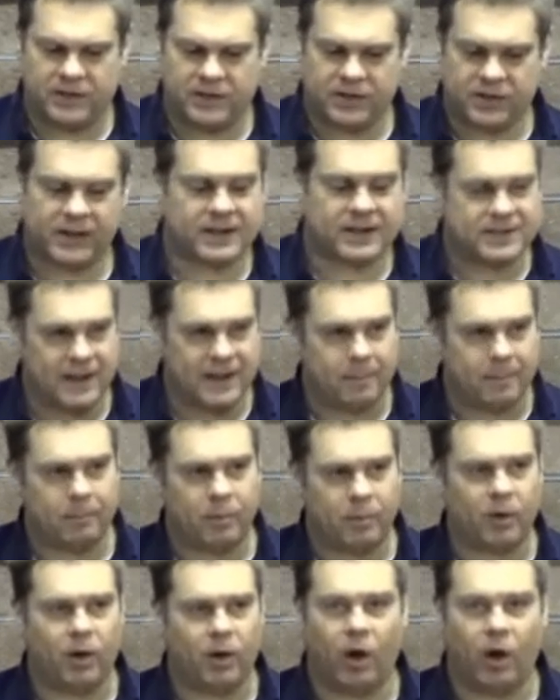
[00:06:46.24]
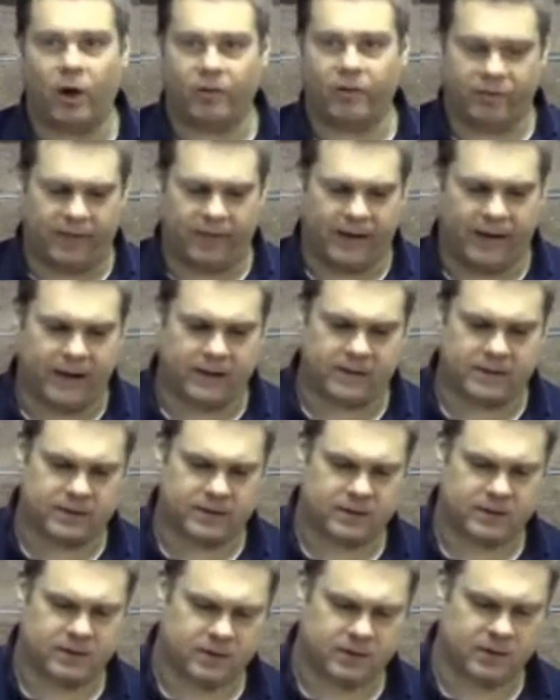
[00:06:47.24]
is an example of that,
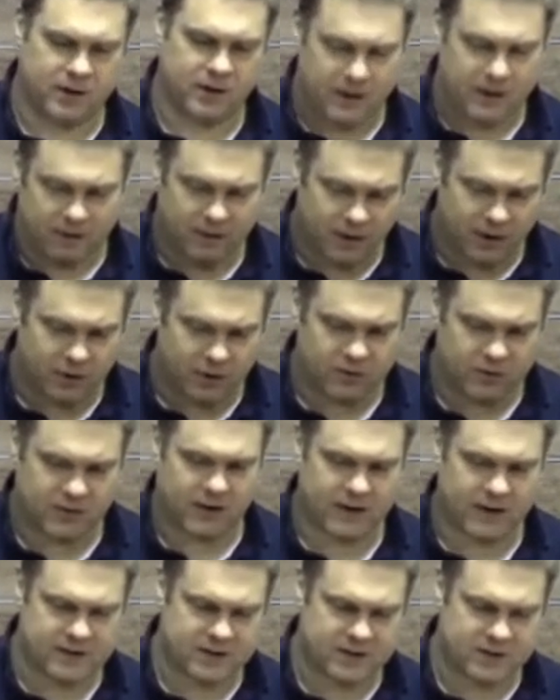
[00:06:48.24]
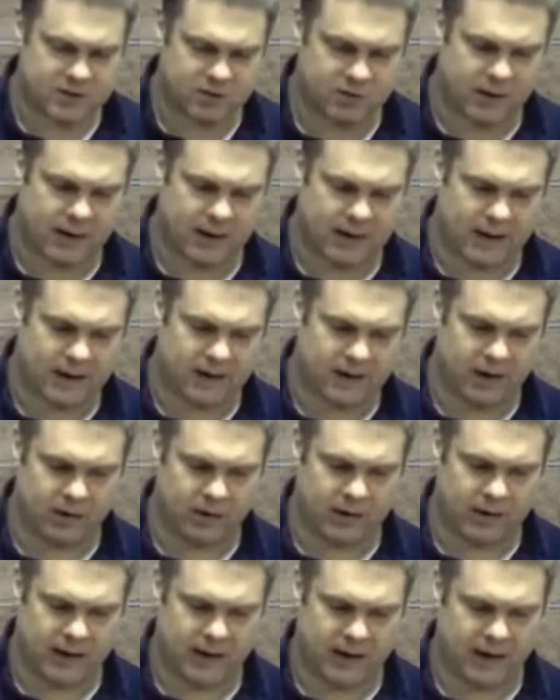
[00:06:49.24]
that in those days, Israel had
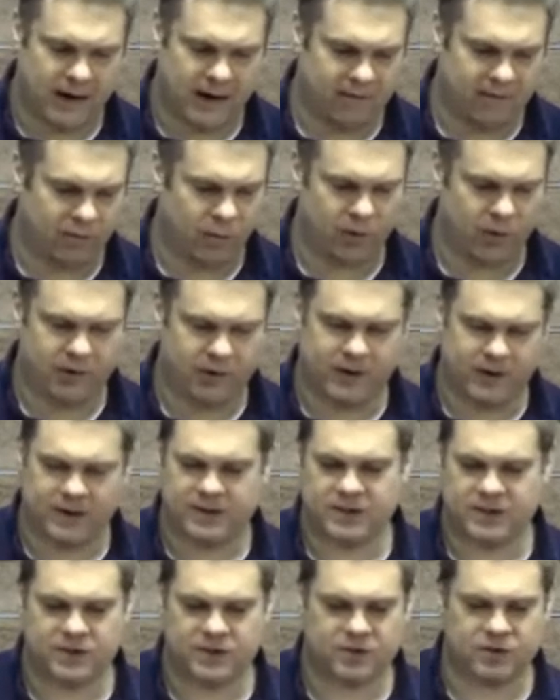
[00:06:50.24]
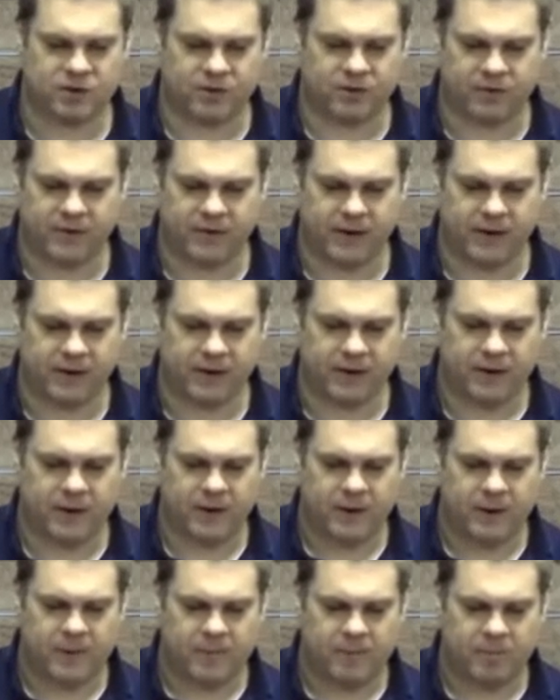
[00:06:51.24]
no king and everyone did as he saw fit.
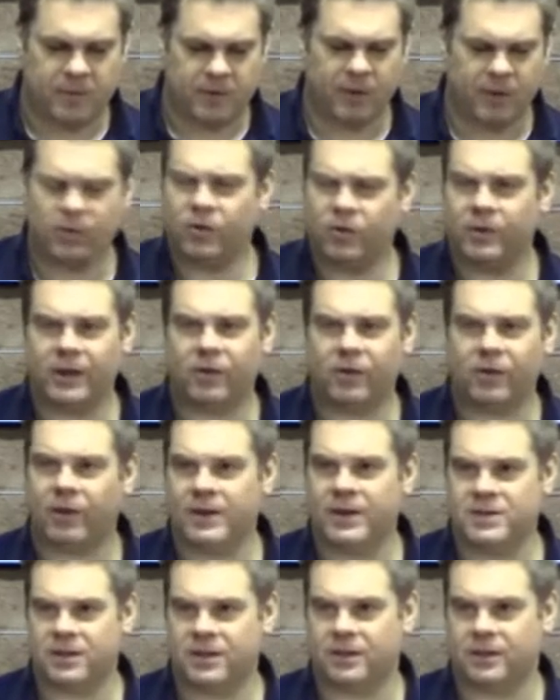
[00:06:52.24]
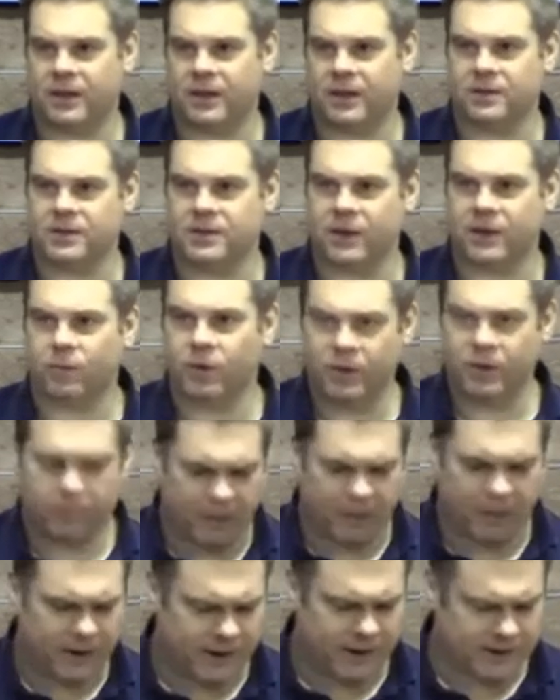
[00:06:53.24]
They were doing crazy things. They
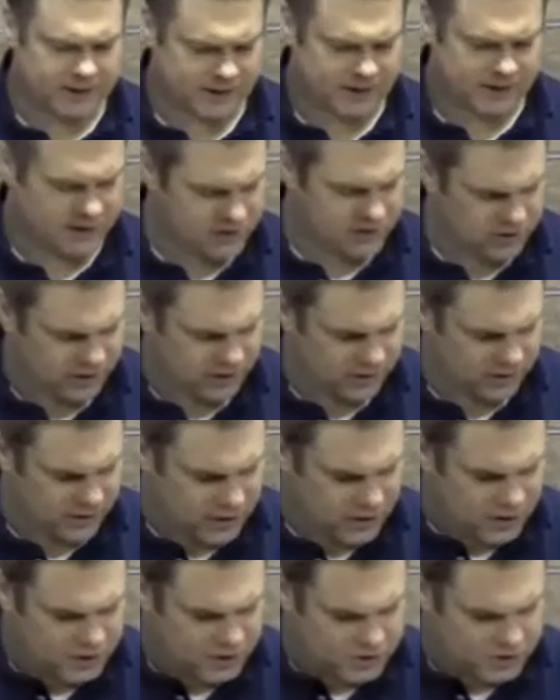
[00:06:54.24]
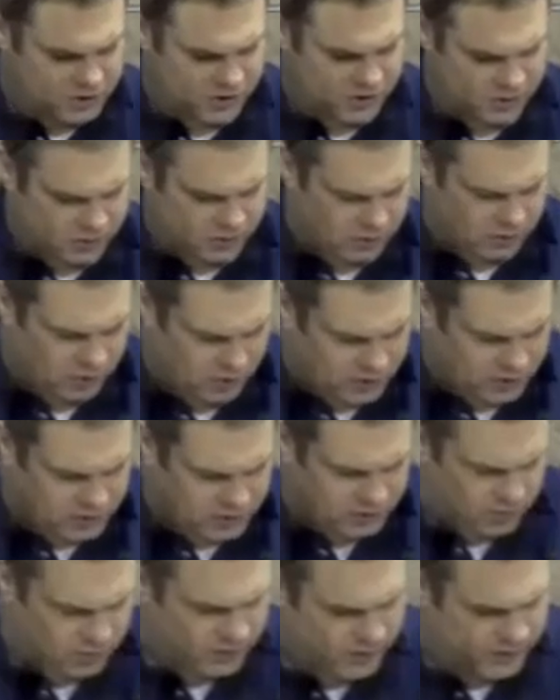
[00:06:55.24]
weren't paying attention to
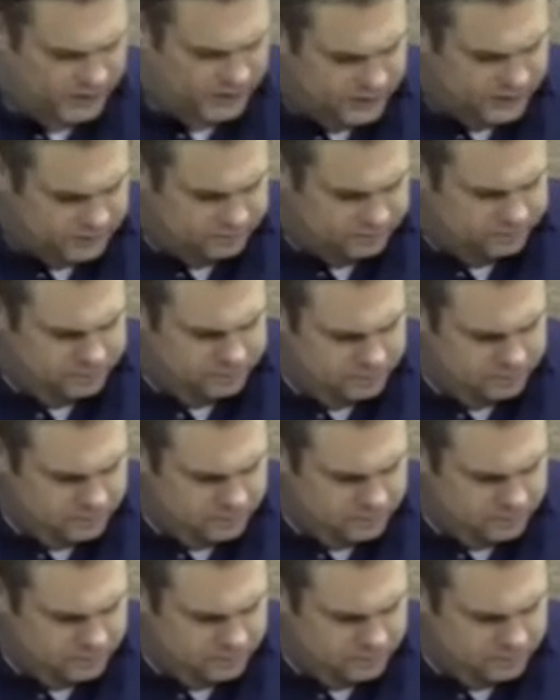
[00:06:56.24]
God's word.